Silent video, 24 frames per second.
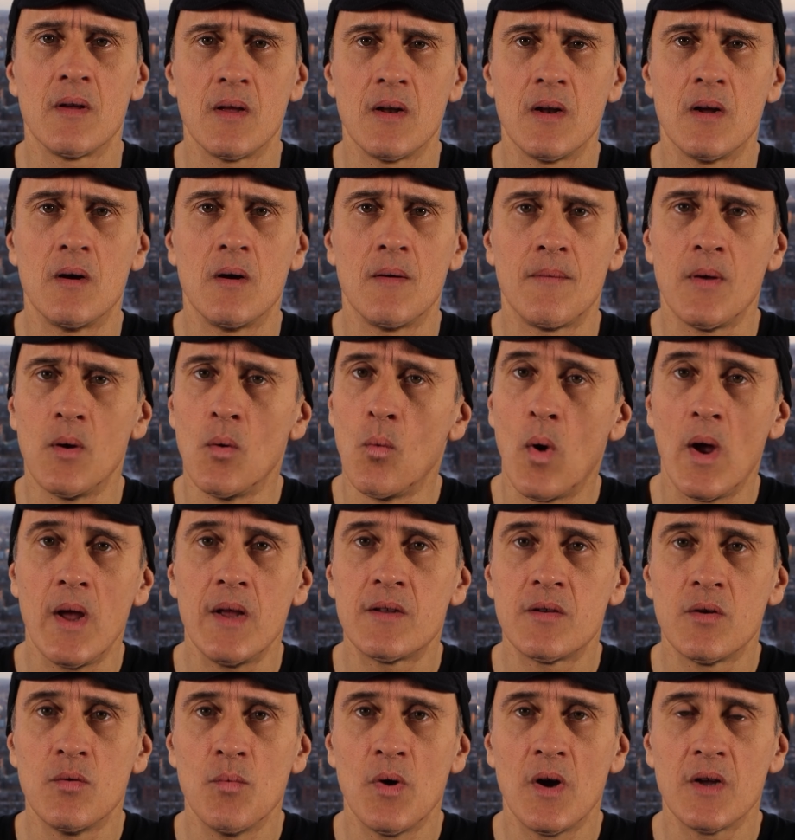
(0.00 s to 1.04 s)
If you weigh
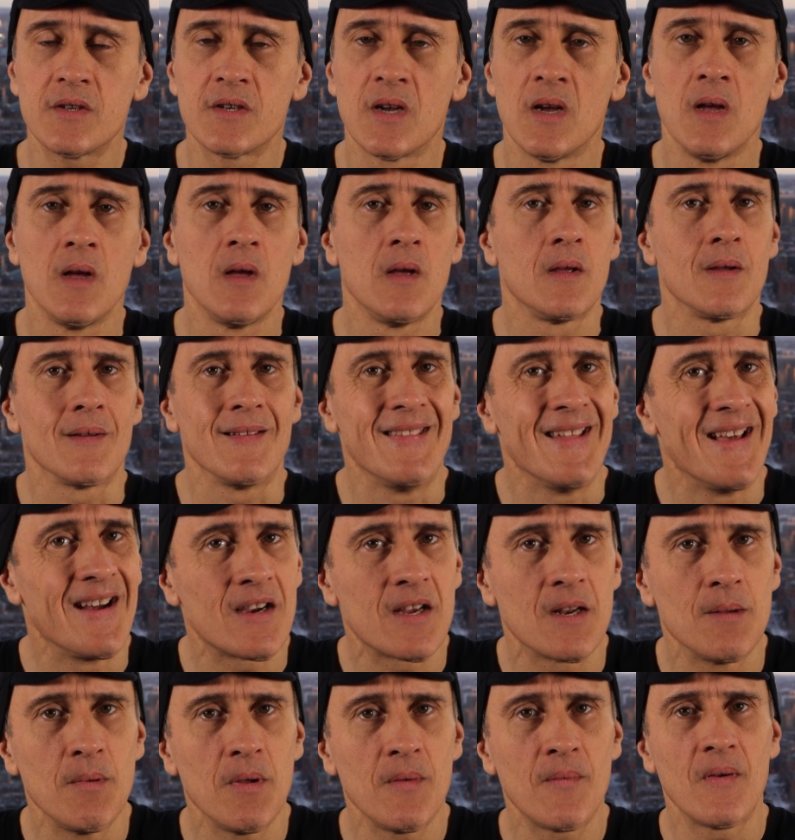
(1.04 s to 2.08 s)
too much, you're not
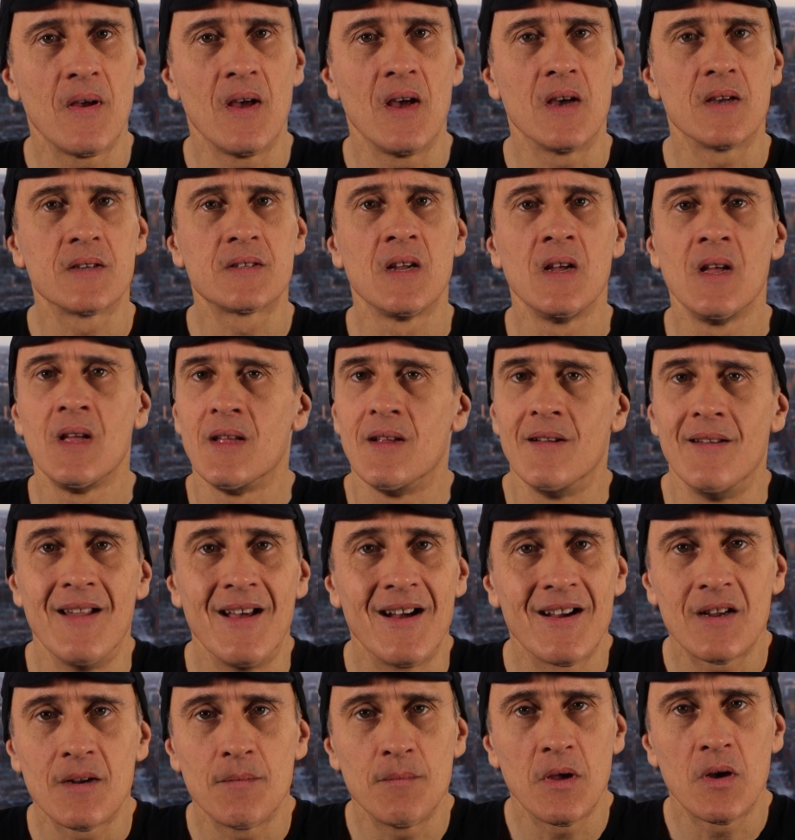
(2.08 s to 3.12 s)
going to be fast. You're
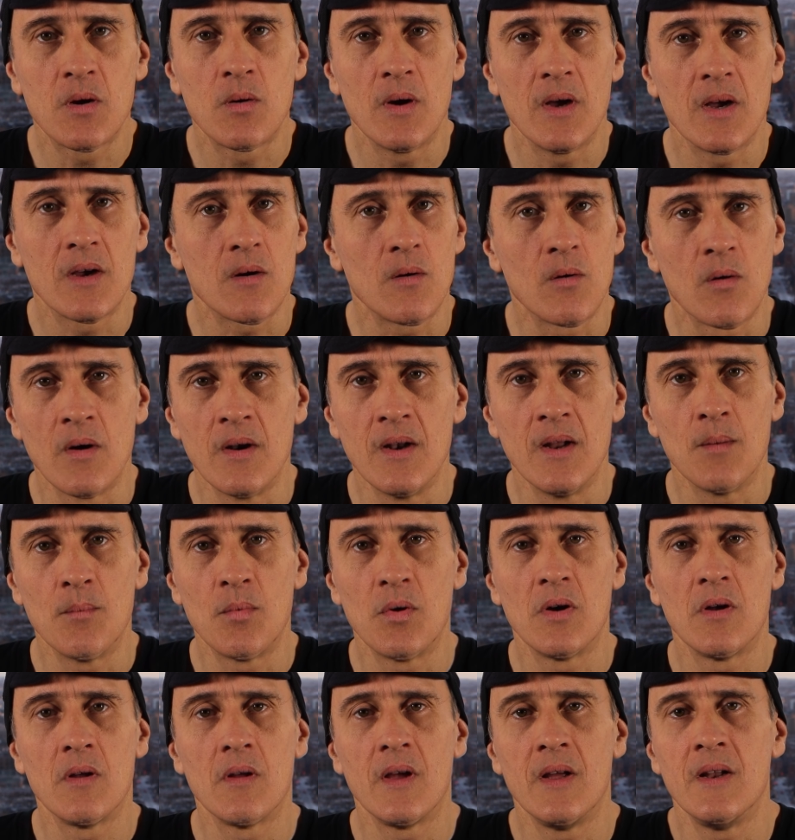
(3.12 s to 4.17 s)
not going to be quick or
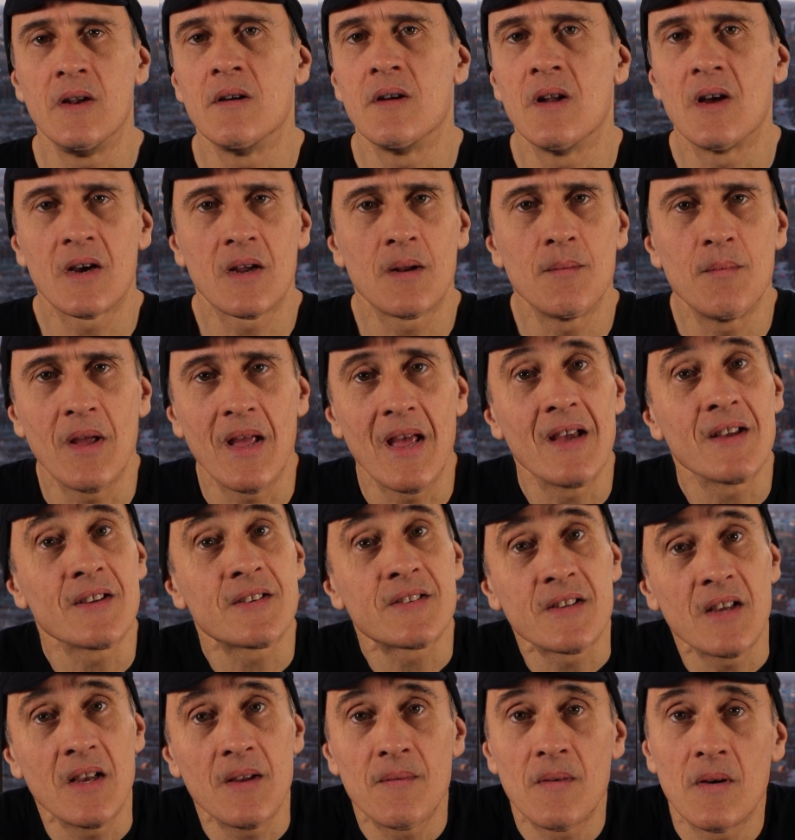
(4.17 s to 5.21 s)
nimble, and you're not going to be as
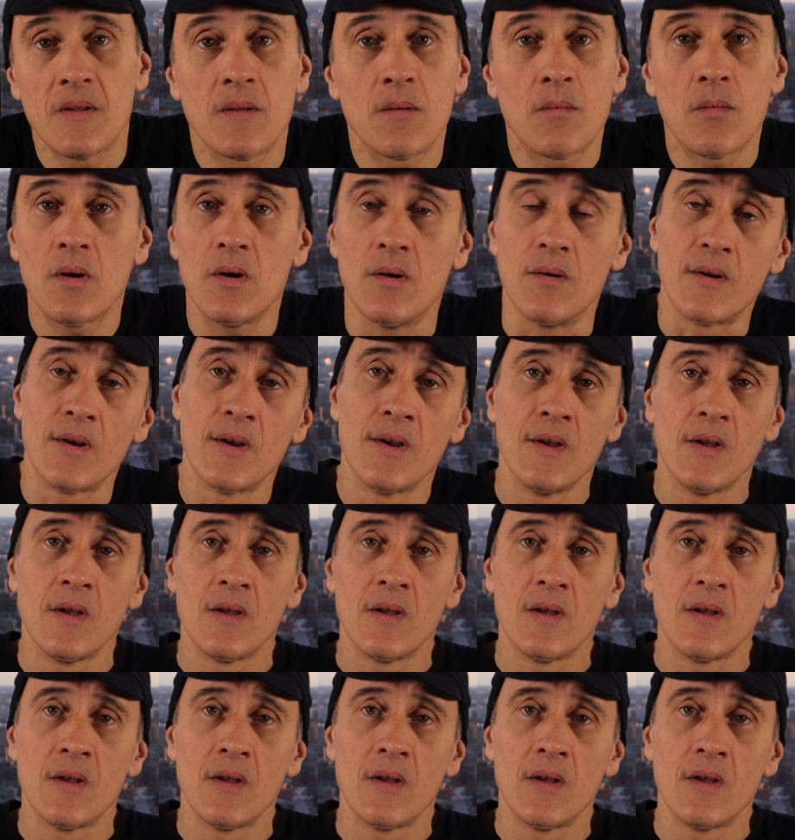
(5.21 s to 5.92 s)
safe on the road.